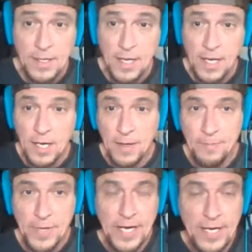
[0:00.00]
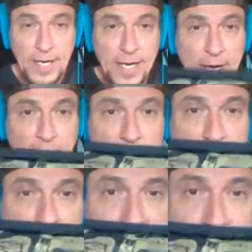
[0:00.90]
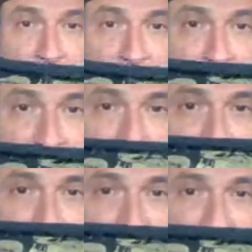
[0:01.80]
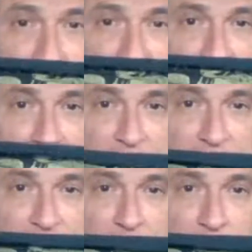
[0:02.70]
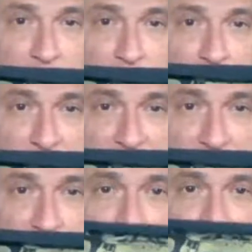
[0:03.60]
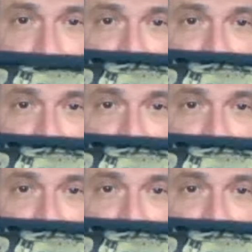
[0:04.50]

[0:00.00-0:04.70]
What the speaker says: But I made this out of a shirt.